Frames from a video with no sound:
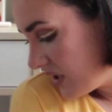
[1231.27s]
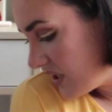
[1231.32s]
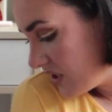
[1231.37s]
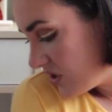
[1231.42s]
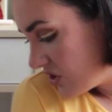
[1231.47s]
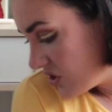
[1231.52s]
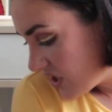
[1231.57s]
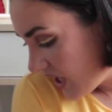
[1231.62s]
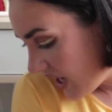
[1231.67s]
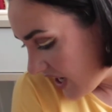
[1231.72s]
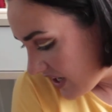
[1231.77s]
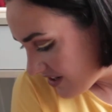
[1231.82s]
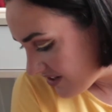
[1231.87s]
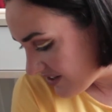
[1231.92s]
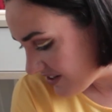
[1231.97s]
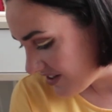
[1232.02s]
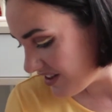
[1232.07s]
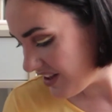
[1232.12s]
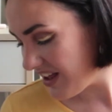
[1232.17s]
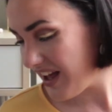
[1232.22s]
In
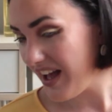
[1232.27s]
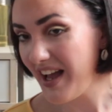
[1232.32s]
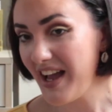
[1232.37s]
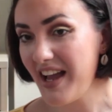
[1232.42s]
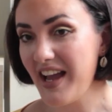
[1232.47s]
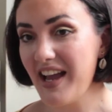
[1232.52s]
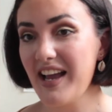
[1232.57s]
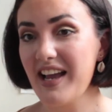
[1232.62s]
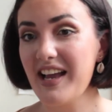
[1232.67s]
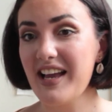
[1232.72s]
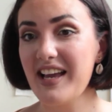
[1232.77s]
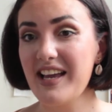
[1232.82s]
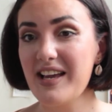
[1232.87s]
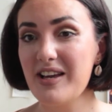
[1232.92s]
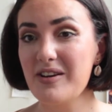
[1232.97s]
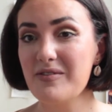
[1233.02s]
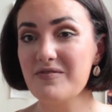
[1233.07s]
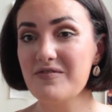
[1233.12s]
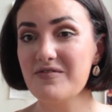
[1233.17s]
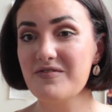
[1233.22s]
general, I
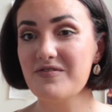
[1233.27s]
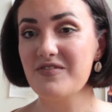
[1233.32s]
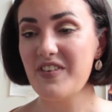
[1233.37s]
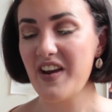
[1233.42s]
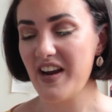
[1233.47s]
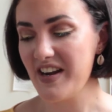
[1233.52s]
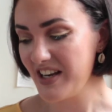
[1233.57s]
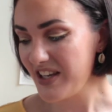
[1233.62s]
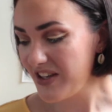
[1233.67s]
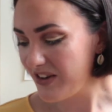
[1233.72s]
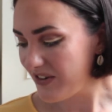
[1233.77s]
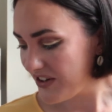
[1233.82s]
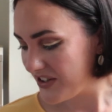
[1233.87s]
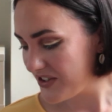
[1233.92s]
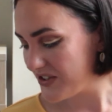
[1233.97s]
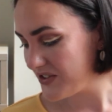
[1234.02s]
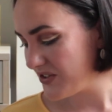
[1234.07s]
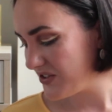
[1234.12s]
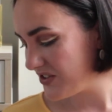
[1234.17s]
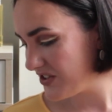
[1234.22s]
am very
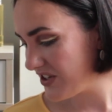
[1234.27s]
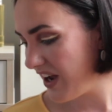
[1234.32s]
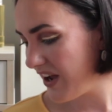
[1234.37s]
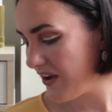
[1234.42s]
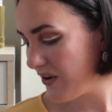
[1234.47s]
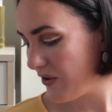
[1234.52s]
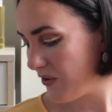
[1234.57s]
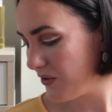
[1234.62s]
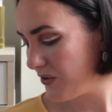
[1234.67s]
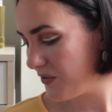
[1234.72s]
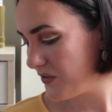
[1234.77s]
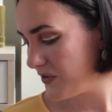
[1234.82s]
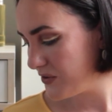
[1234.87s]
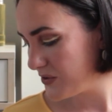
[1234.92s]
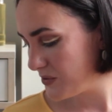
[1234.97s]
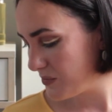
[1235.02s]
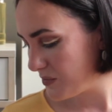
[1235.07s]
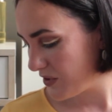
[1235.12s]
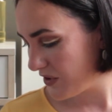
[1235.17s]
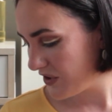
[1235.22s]
curious to try all of
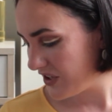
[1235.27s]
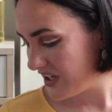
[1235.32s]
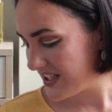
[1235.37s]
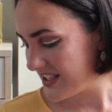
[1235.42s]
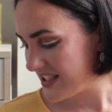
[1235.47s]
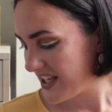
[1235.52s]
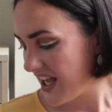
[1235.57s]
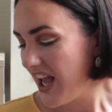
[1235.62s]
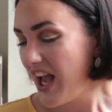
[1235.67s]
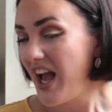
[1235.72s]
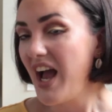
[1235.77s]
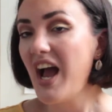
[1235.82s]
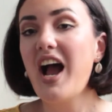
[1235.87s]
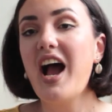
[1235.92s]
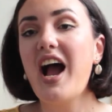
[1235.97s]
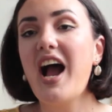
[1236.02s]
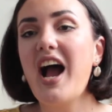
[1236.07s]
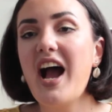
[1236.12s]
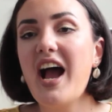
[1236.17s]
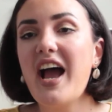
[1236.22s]
these products.
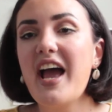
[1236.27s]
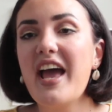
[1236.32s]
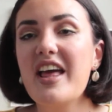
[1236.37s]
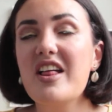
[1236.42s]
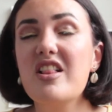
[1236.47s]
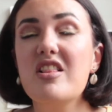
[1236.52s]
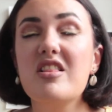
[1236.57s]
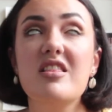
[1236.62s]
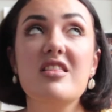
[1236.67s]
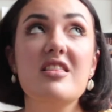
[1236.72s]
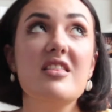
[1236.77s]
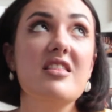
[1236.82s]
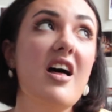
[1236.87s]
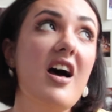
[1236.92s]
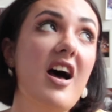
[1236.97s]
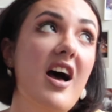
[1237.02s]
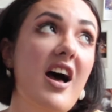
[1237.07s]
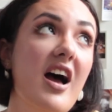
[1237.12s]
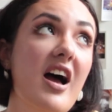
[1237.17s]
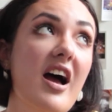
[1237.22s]
I
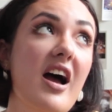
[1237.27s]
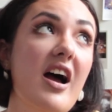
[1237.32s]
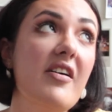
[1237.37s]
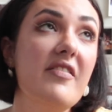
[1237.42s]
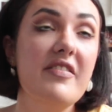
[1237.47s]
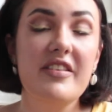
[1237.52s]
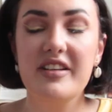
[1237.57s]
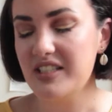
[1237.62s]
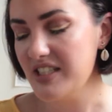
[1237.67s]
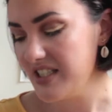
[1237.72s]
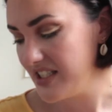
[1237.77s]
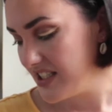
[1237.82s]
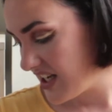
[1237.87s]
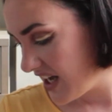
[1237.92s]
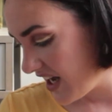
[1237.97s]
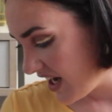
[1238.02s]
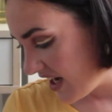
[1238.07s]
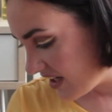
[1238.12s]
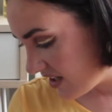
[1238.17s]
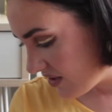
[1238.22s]
love the
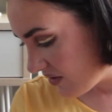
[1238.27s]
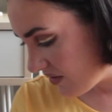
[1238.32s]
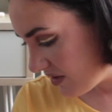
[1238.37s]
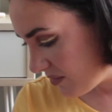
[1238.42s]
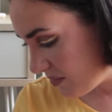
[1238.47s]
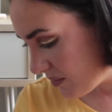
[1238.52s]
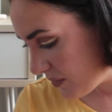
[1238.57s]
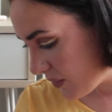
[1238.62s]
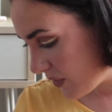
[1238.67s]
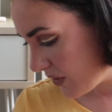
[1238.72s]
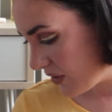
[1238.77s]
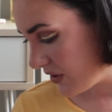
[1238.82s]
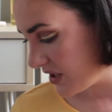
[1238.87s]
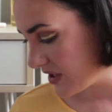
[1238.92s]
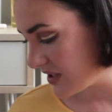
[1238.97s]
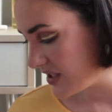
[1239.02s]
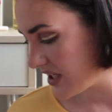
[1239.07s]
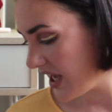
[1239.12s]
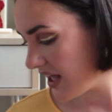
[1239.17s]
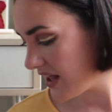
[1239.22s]
design of the
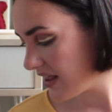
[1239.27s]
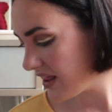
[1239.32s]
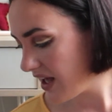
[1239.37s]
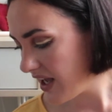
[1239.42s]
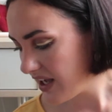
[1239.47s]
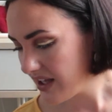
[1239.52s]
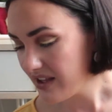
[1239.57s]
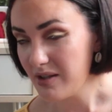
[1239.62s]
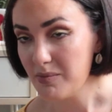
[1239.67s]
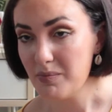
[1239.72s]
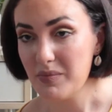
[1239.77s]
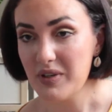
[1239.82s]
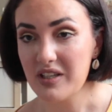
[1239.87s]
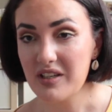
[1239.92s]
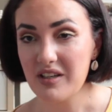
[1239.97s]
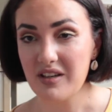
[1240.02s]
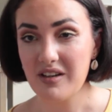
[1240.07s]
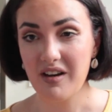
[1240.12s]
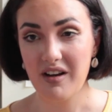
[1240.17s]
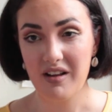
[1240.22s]
product. I like the
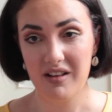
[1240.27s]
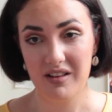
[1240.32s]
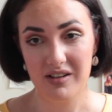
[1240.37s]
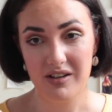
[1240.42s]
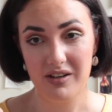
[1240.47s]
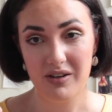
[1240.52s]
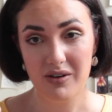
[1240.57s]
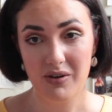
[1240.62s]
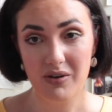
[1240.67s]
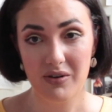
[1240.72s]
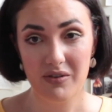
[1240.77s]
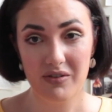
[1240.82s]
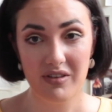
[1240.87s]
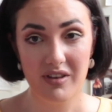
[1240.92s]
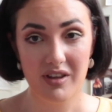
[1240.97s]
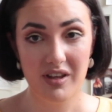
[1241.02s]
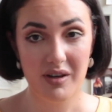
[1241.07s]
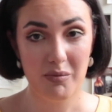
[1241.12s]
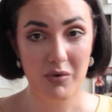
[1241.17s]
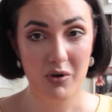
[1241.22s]
pink color of
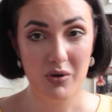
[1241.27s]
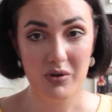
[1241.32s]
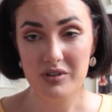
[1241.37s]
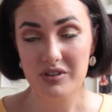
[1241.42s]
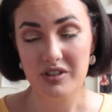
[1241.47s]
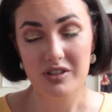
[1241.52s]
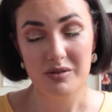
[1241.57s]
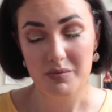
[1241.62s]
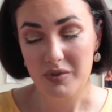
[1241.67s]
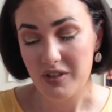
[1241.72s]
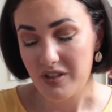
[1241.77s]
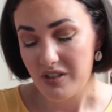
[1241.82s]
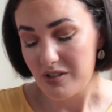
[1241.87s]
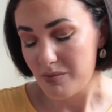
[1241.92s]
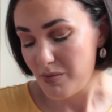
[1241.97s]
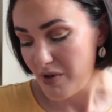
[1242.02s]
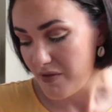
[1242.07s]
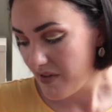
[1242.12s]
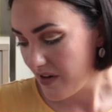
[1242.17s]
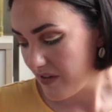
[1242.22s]
the boxes. Pink is
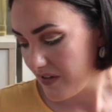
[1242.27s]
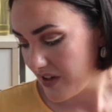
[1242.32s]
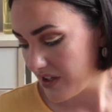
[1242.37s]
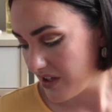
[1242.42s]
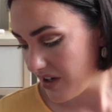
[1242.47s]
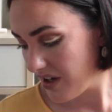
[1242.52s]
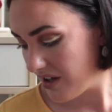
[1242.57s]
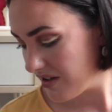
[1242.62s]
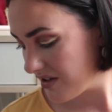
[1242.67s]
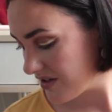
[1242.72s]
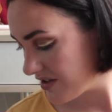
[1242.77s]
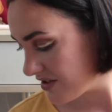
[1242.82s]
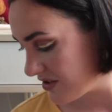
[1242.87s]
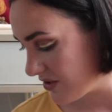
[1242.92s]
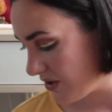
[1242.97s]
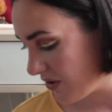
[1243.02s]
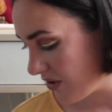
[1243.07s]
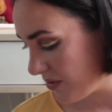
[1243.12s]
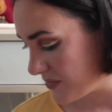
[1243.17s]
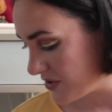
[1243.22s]
my favorite color,
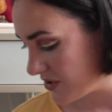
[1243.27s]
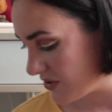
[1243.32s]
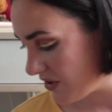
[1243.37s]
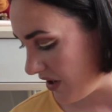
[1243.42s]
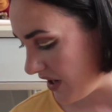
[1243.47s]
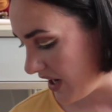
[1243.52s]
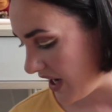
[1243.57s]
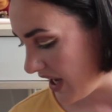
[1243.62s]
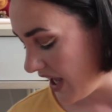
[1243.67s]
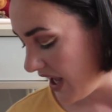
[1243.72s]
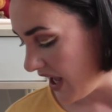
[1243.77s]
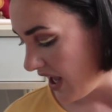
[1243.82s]
so I'm sorry.